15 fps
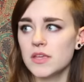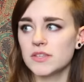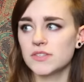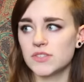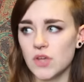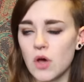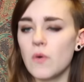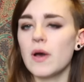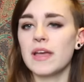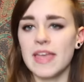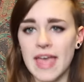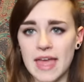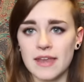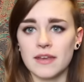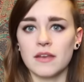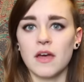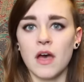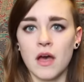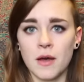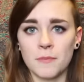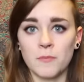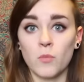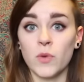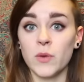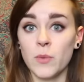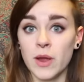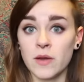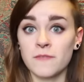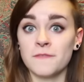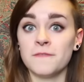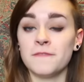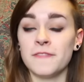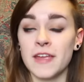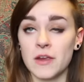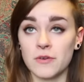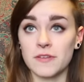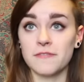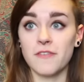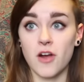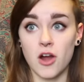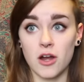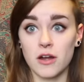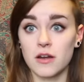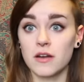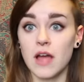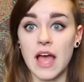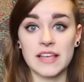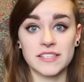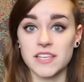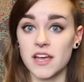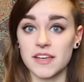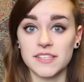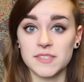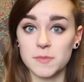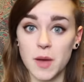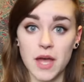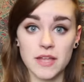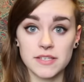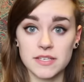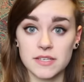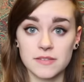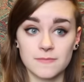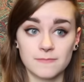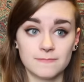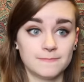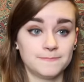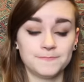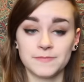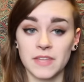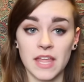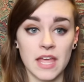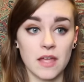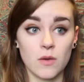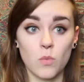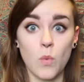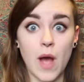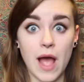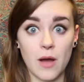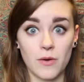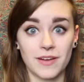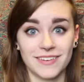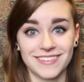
So again, um, we went very far. I saw his butt. Like, wow.